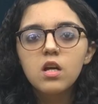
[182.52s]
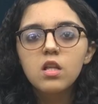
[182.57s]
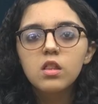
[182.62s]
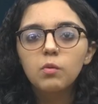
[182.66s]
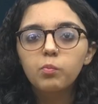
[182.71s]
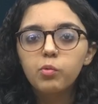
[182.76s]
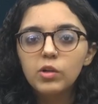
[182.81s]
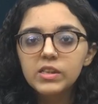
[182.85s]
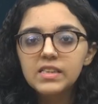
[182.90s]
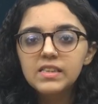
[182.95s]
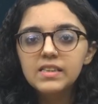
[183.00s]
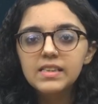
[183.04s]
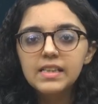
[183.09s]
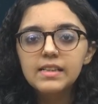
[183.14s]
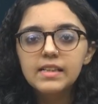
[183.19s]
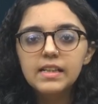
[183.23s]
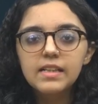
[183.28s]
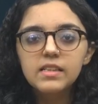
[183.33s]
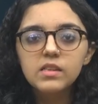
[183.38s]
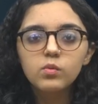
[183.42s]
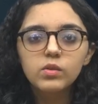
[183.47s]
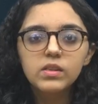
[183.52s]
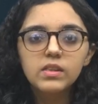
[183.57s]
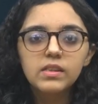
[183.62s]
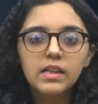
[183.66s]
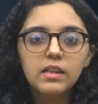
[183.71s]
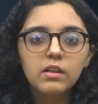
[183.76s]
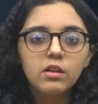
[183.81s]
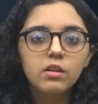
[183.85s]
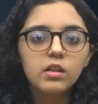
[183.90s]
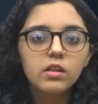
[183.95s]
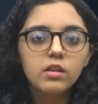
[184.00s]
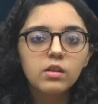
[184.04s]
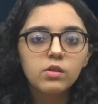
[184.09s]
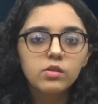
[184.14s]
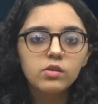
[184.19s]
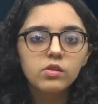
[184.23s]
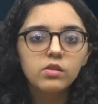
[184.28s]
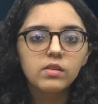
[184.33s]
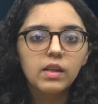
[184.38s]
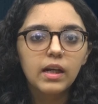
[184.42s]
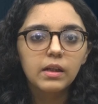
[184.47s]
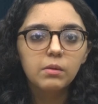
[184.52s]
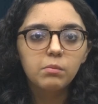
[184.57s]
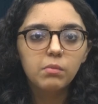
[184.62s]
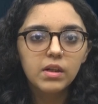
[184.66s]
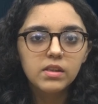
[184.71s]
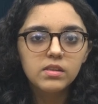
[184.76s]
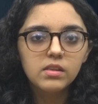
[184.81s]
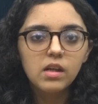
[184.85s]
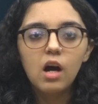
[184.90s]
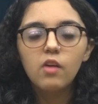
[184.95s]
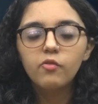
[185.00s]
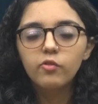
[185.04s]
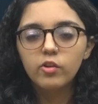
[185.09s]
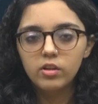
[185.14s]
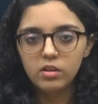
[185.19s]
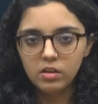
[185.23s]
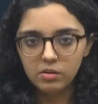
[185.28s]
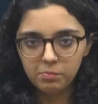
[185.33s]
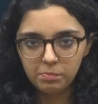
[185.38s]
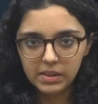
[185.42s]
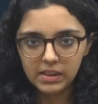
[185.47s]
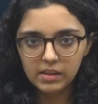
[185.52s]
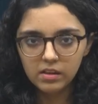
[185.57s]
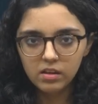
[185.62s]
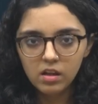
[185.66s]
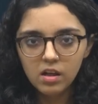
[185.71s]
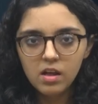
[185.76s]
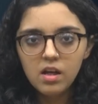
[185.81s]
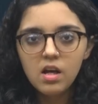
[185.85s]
The prison sentence was later reduced to 9 months after an appeal.